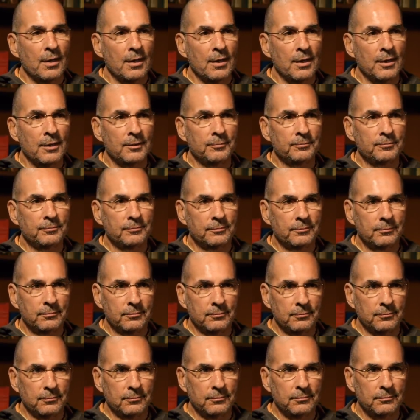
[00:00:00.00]

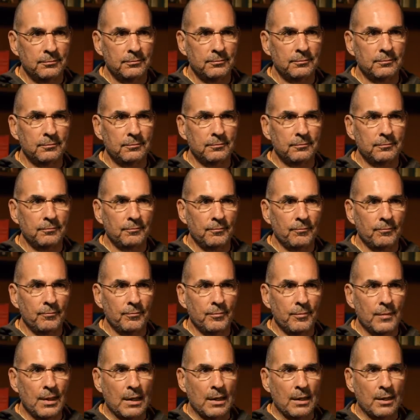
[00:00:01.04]

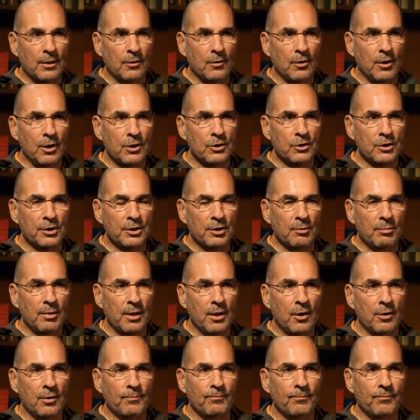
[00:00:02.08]
They're largely
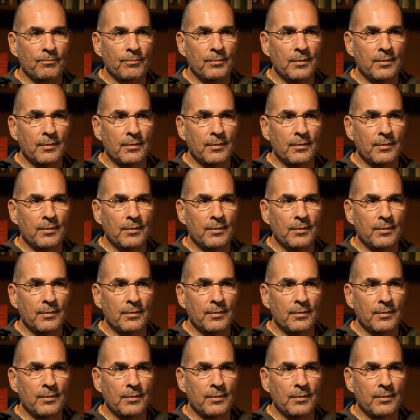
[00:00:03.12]
about